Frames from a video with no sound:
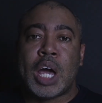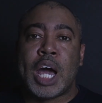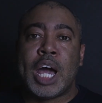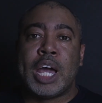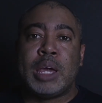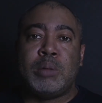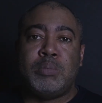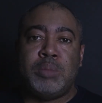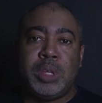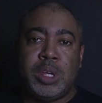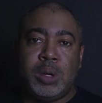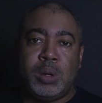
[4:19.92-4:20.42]

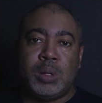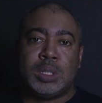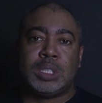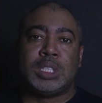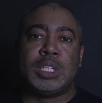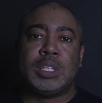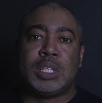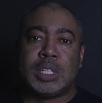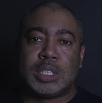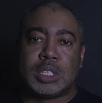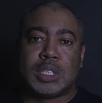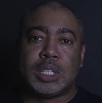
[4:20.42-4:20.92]
I'm
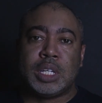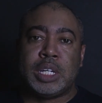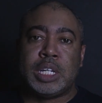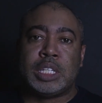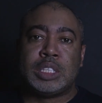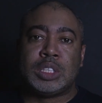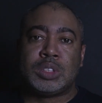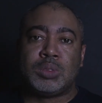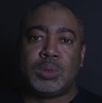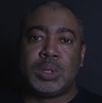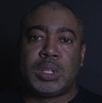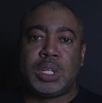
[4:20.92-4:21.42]
using this
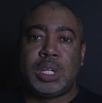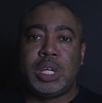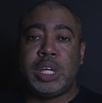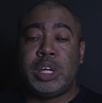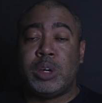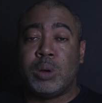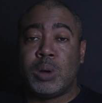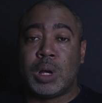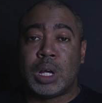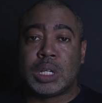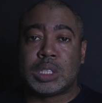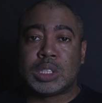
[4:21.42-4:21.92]
lens with the
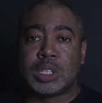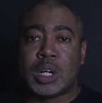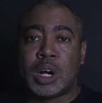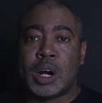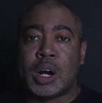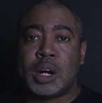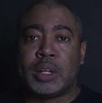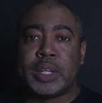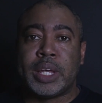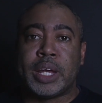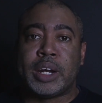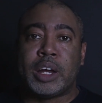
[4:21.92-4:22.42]
EOS
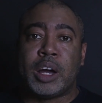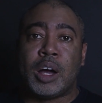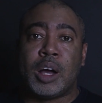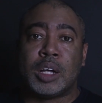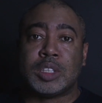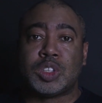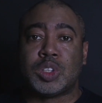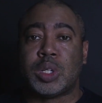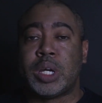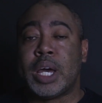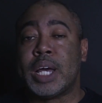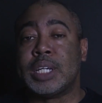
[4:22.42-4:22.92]
R that
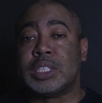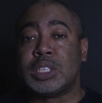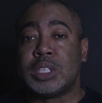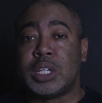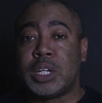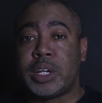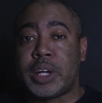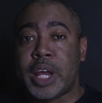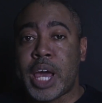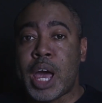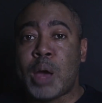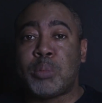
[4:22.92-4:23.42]
also has an
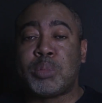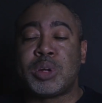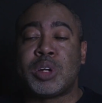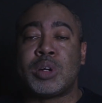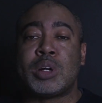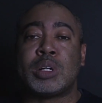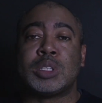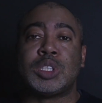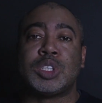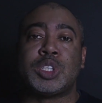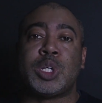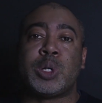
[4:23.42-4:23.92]

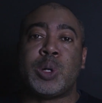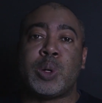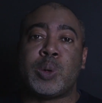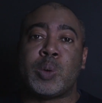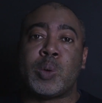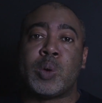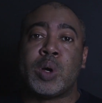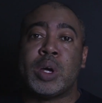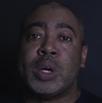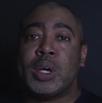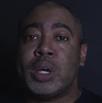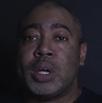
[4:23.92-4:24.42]
adapter,
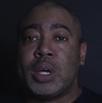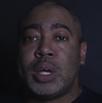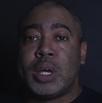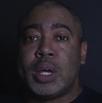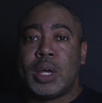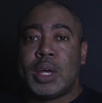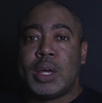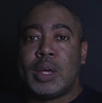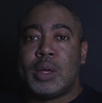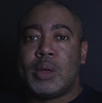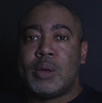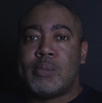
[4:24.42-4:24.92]
so
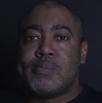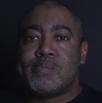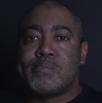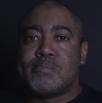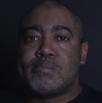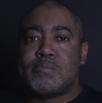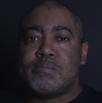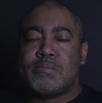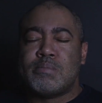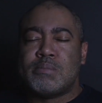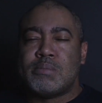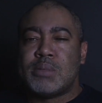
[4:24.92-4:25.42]

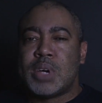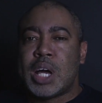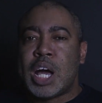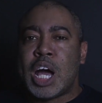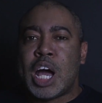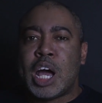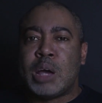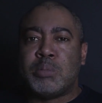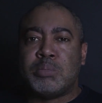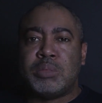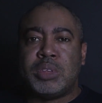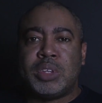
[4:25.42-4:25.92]

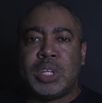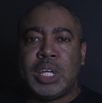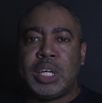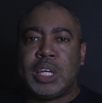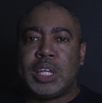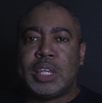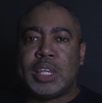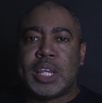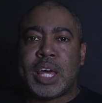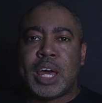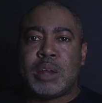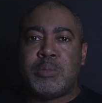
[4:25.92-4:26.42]
I'm
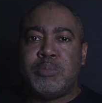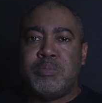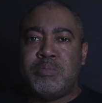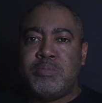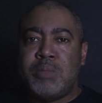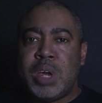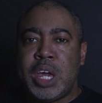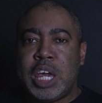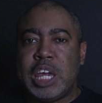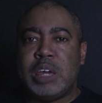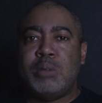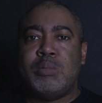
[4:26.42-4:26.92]
thinking that
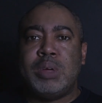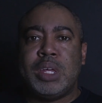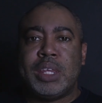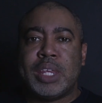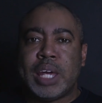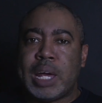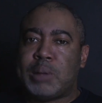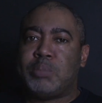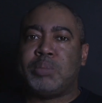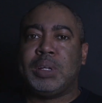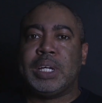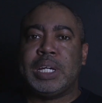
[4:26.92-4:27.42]
maybe
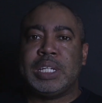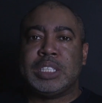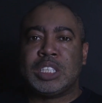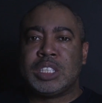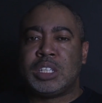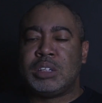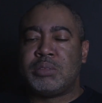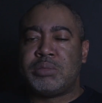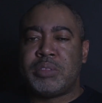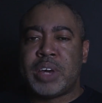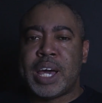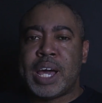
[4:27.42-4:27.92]
that plays
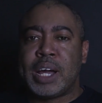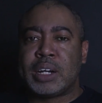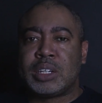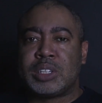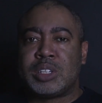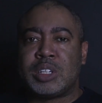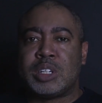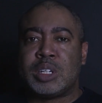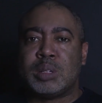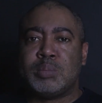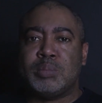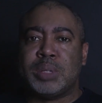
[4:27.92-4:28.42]
in a
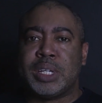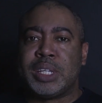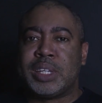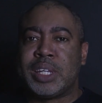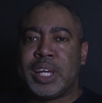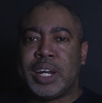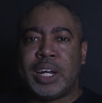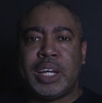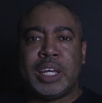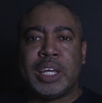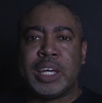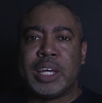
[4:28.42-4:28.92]
factor, but
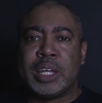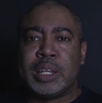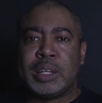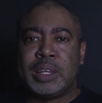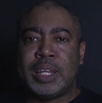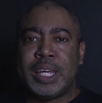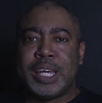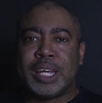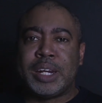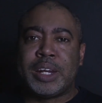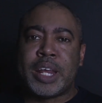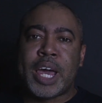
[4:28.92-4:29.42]
then again,
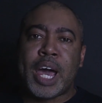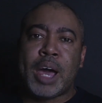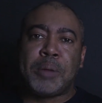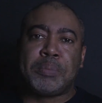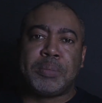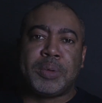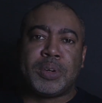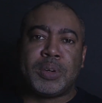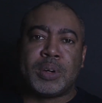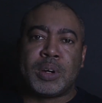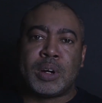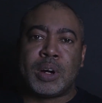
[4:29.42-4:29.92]
the
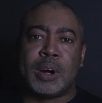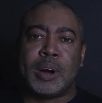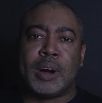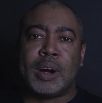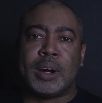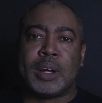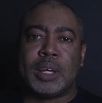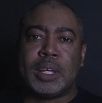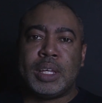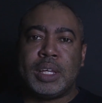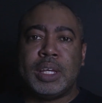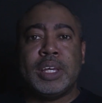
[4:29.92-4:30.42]

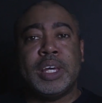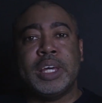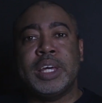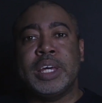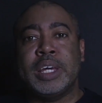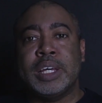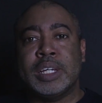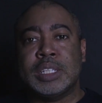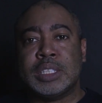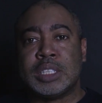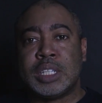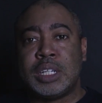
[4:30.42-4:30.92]
adapter
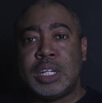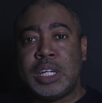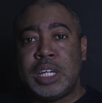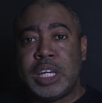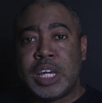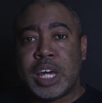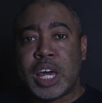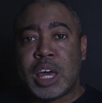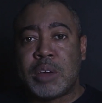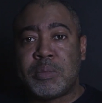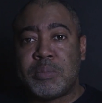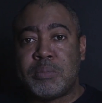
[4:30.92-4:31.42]
is an
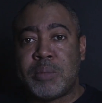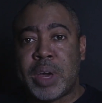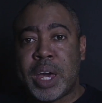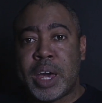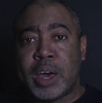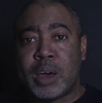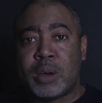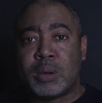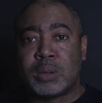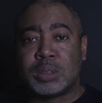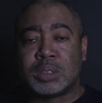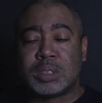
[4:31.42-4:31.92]
EF
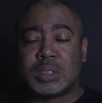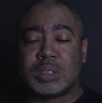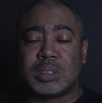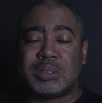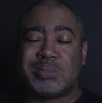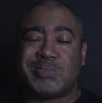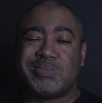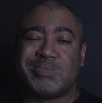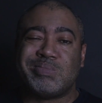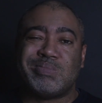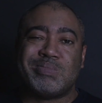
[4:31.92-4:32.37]
mount